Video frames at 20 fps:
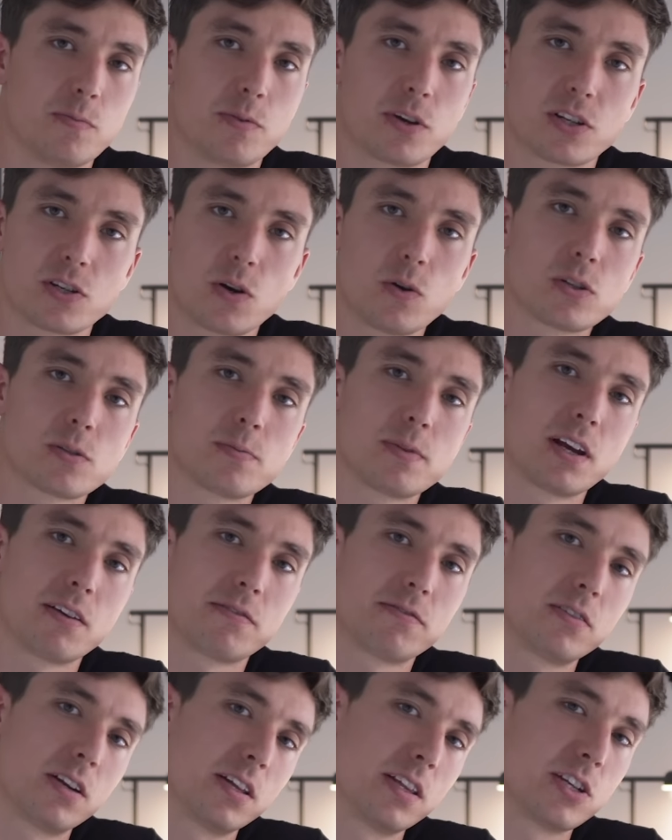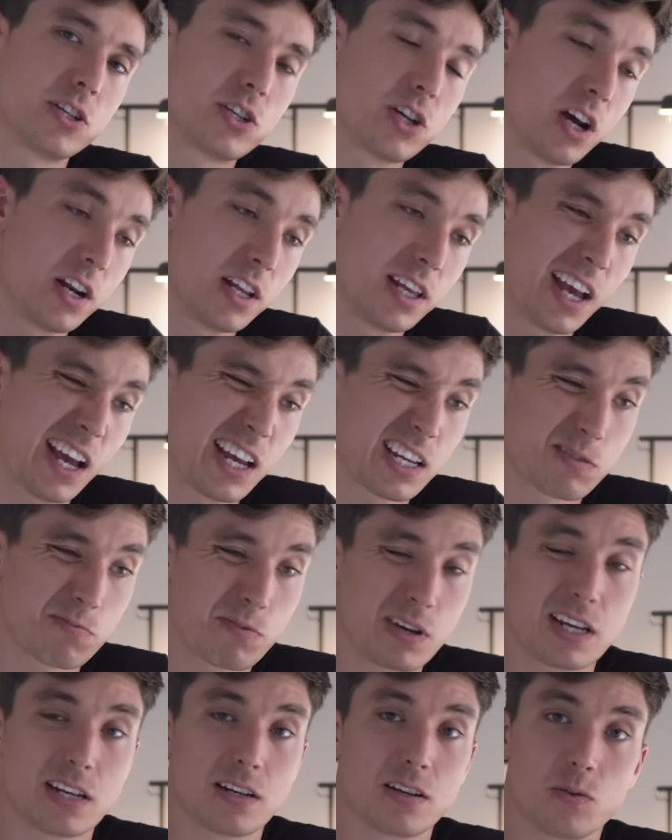because ultimately I feel like this journey has
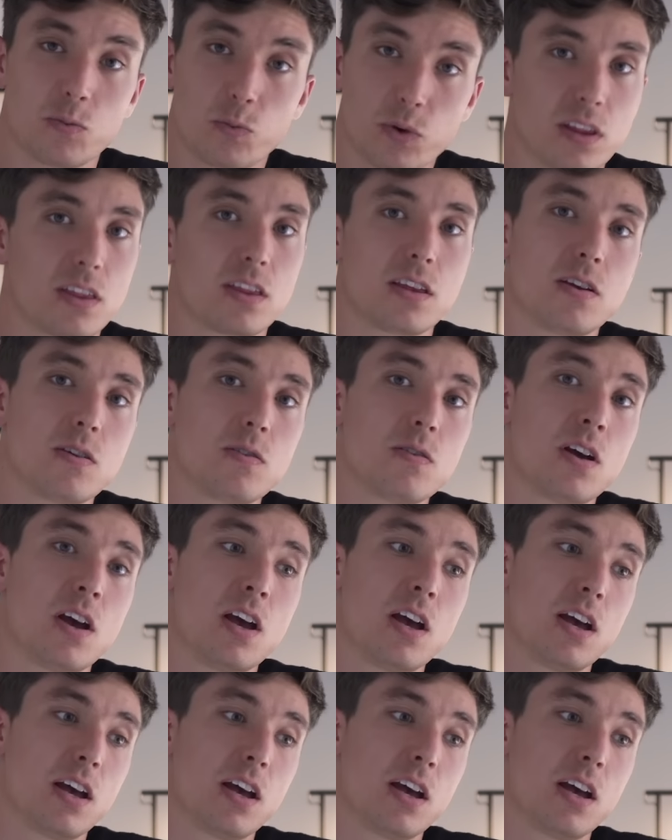been with you